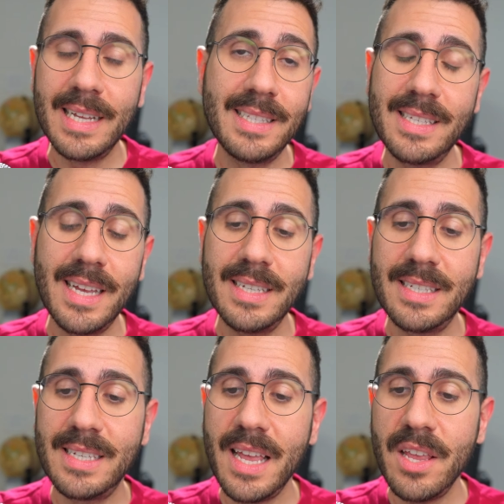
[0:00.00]
It says
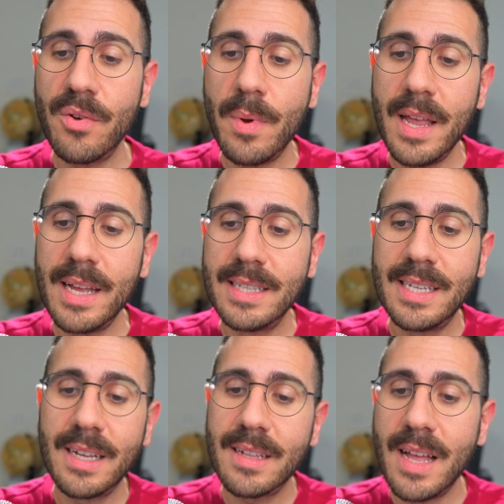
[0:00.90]
set your rate and
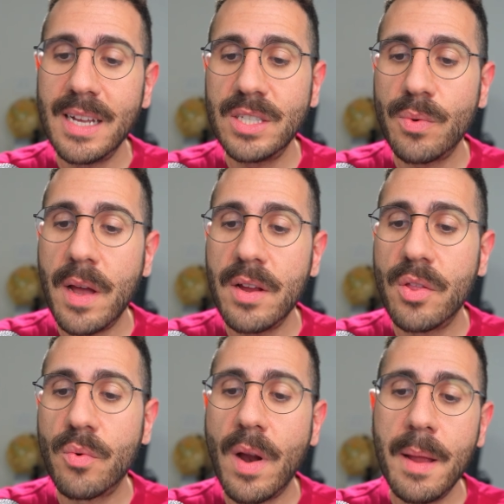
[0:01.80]
tell clients why you're
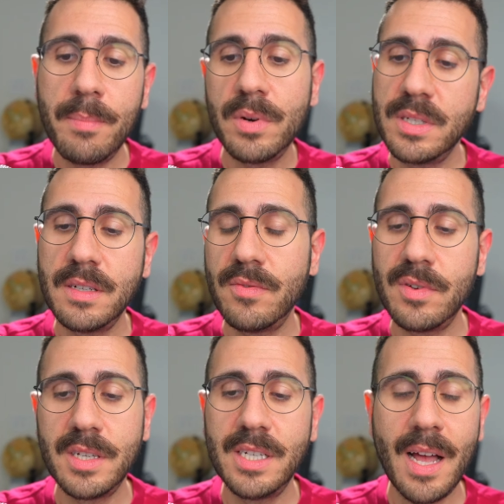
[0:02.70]
the right person
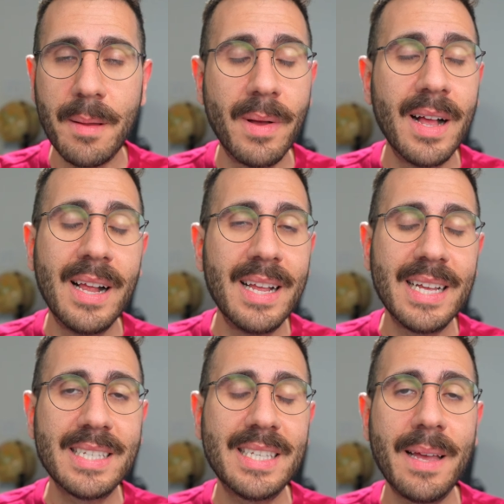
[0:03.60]
for the job,
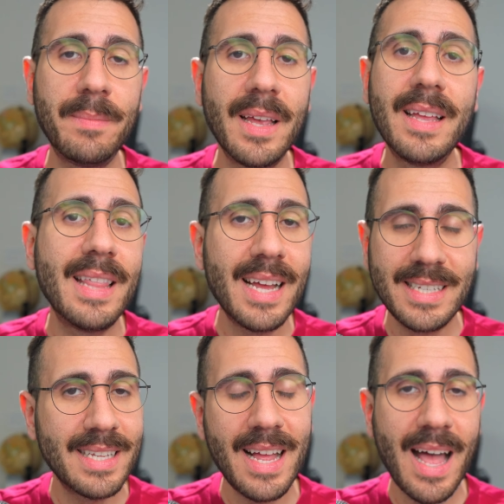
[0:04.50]
except that
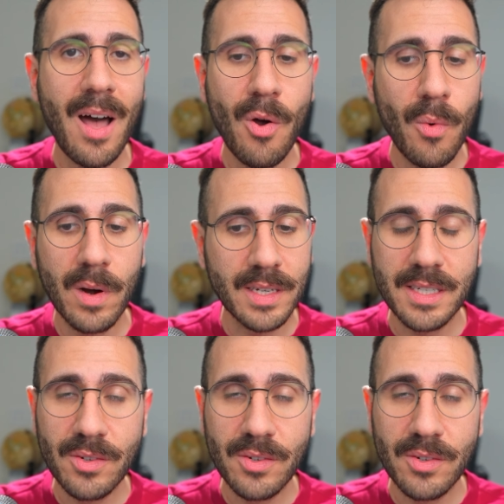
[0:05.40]
is not how it works.